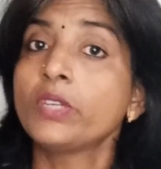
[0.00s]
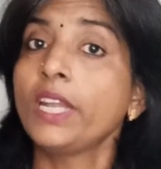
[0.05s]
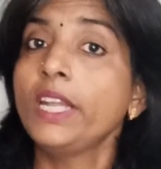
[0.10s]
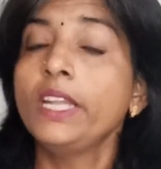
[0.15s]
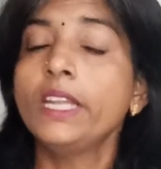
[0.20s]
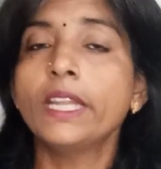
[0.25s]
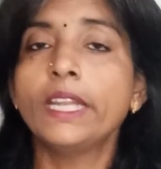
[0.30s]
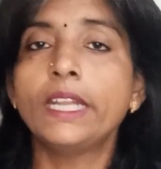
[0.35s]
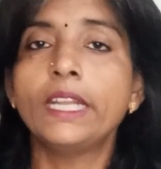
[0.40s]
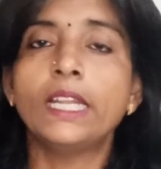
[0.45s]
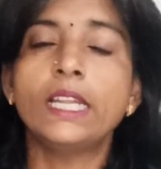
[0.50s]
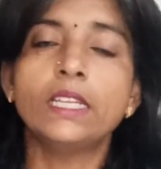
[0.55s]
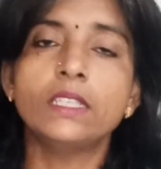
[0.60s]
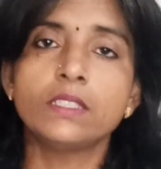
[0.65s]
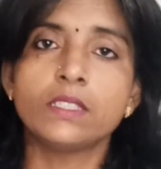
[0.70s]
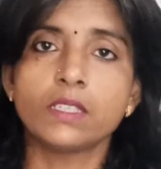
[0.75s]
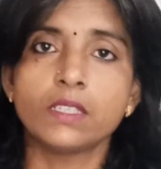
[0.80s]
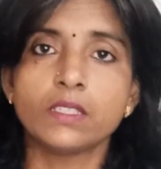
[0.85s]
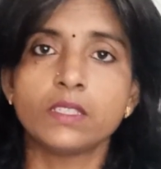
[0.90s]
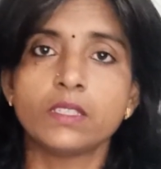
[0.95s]
Trend
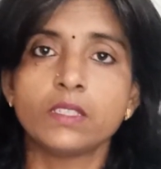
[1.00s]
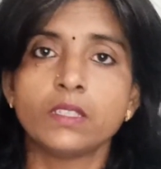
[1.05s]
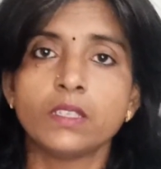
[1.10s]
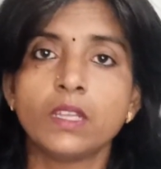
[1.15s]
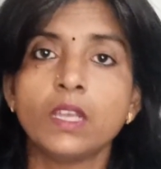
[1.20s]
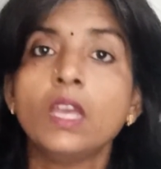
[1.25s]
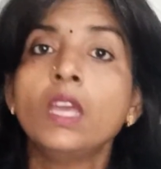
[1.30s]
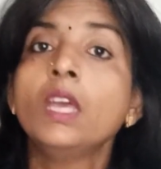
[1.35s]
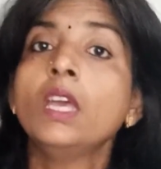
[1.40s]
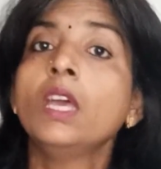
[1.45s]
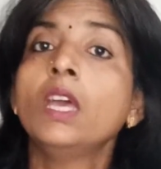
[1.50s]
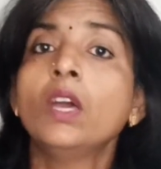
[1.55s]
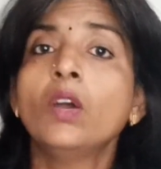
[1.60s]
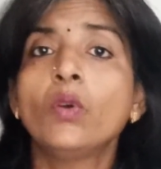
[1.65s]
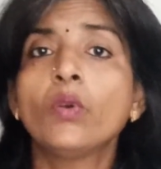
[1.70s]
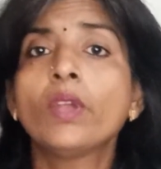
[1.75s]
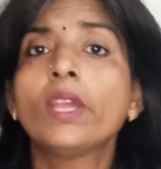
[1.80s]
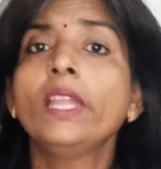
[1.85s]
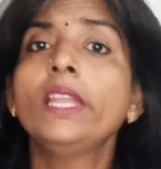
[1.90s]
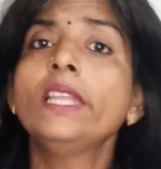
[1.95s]
analysis.
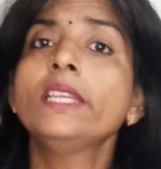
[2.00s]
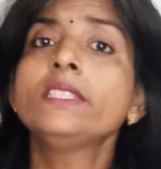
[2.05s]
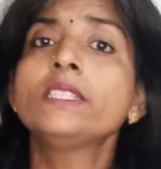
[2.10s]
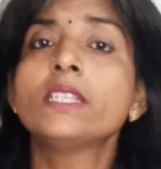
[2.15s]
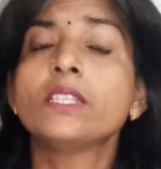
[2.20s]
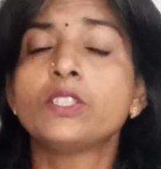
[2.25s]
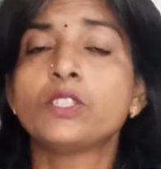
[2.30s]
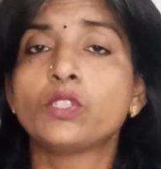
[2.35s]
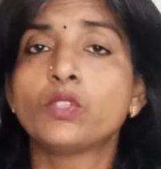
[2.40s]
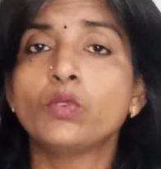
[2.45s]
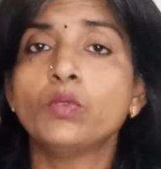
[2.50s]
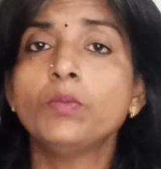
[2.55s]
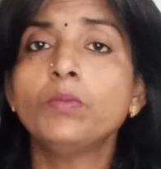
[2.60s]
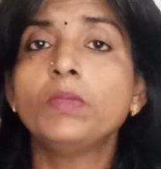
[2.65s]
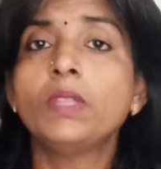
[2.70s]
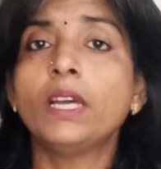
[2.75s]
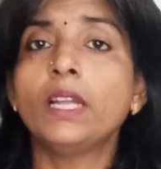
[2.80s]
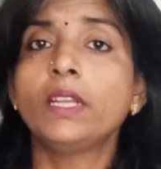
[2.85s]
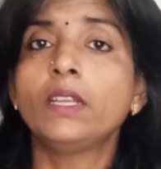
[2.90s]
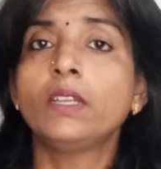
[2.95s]
Okay, let's
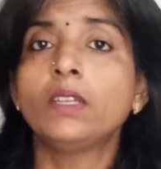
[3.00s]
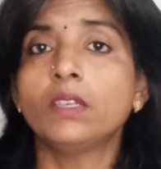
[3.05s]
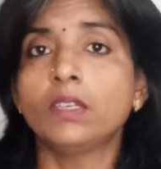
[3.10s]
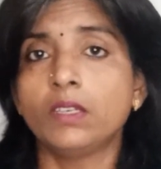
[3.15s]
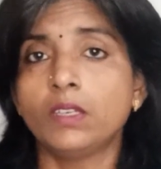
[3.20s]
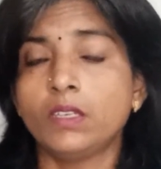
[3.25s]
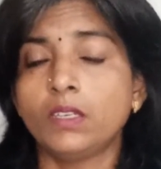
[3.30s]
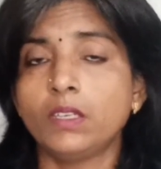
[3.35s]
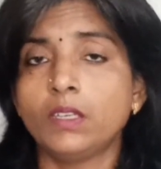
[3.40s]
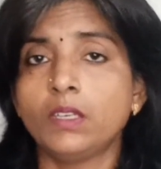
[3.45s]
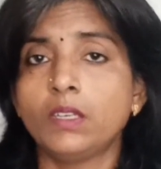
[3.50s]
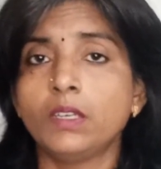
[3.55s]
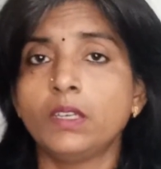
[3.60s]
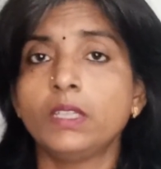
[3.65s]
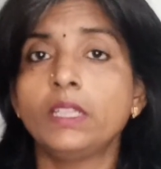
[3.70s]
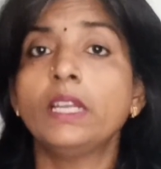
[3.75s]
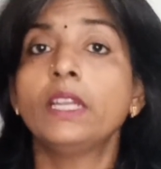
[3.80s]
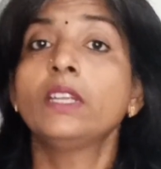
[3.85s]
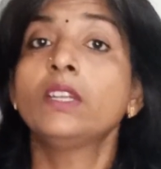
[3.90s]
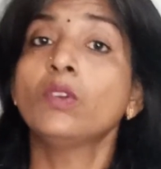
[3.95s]
assume that
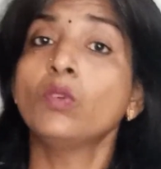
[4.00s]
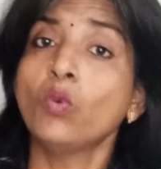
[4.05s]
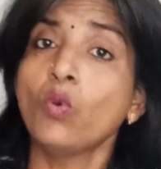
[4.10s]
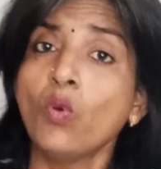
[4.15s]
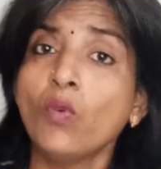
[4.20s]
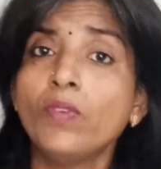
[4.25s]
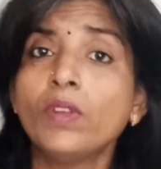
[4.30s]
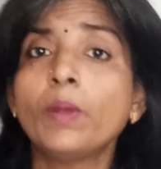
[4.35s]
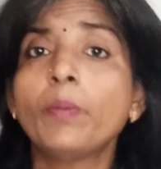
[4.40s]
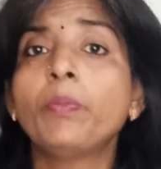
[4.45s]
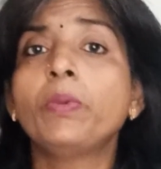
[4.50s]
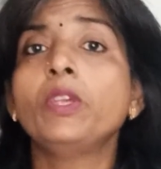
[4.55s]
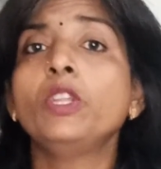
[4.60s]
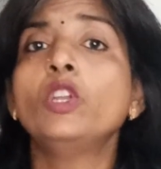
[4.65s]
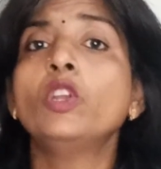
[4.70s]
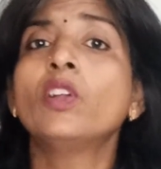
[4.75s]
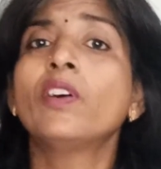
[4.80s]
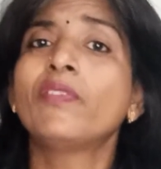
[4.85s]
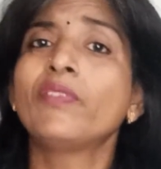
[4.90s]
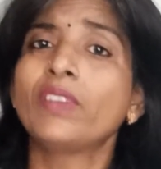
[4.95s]
over a
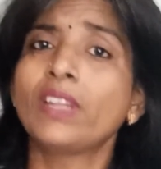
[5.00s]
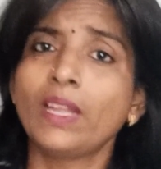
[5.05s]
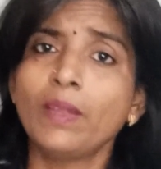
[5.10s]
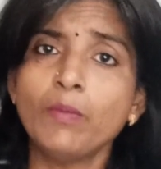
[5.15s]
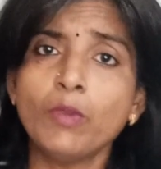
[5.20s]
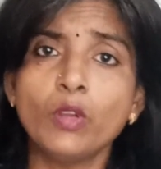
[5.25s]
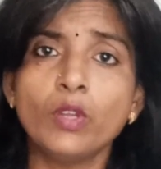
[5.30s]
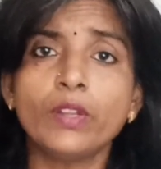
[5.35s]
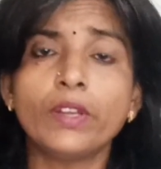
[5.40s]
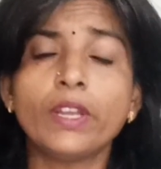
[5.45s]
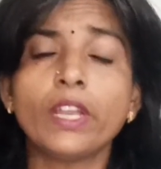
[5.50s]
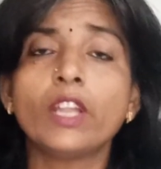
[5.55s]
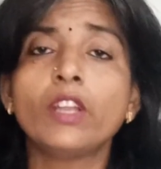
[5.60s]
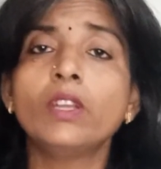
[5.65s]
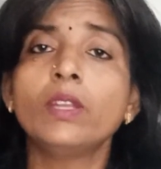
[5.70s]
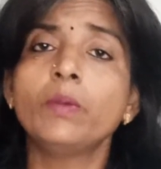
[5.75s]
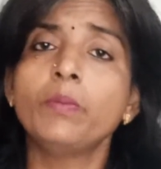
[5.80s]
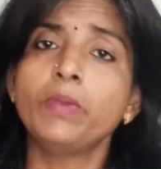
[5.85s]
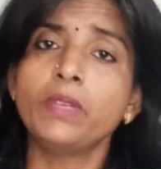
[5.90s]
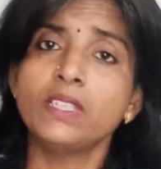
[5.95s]
period of time, on a
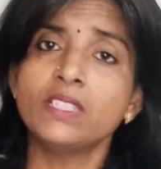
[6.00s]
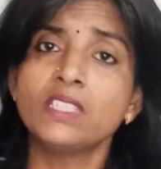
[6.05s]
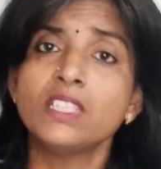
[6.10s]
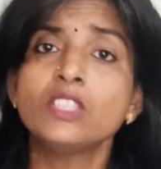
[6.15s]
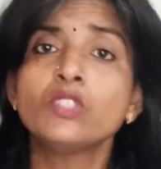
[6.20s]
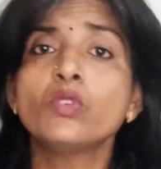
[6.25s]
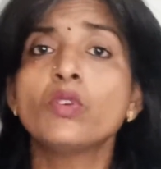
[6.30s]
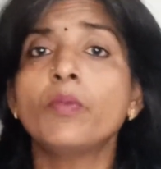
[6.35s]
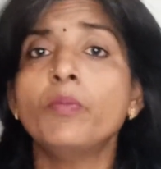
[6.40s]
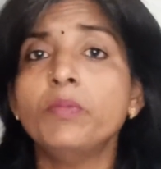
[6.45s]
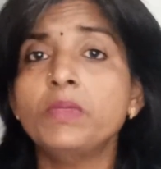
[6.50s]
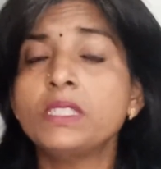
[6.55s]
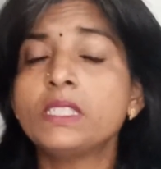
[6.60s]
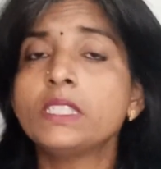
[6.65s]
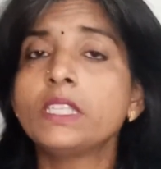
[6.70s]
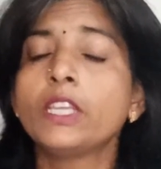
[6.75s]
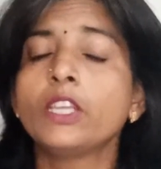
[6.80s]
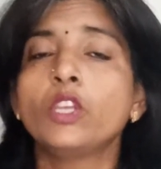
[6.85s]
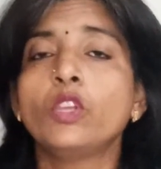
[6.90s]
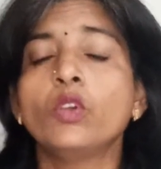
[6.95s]
regular basis, you are
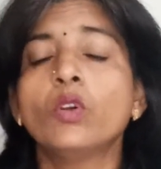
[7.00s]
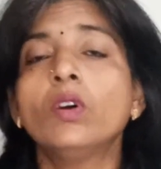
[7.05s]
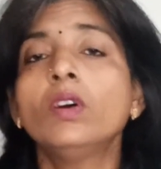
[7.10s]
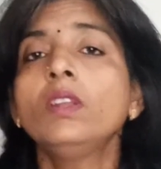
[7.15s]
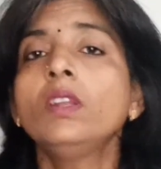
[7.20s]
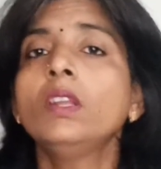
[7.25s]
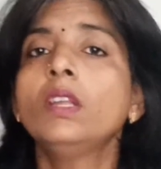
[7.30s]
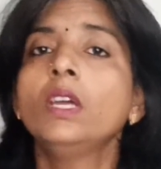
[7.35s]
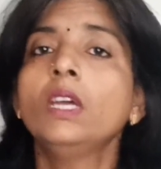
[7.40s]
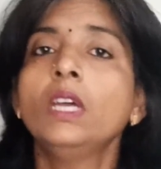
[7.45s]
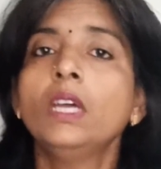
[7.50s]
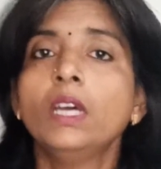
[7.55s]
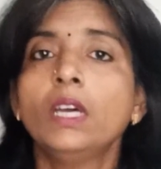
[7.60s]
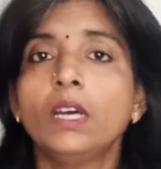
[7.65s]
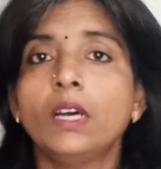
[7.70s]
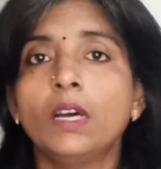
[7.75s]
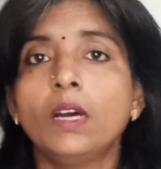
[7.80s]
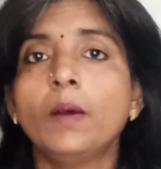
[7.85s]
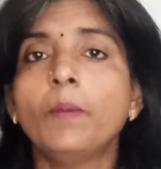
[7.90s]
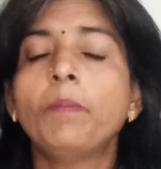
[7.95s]
missing your
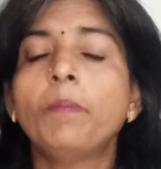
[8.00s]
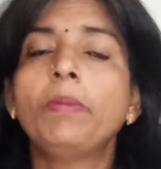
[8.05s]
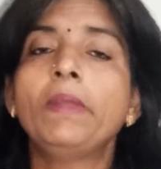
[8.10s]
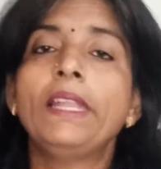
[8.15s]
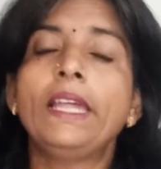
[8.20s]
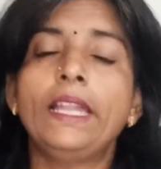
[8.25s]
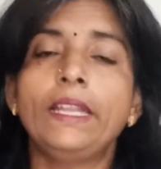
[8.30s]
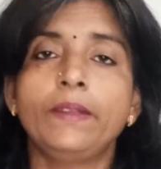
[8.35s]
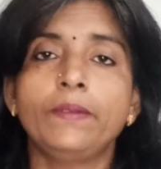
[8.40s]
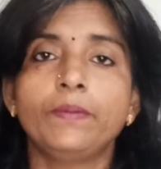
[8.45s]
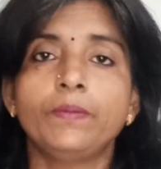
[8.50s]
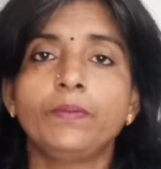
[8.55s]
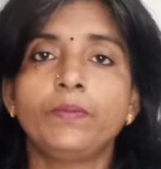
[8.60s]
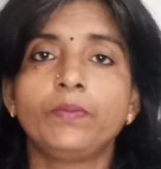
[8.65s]
plan.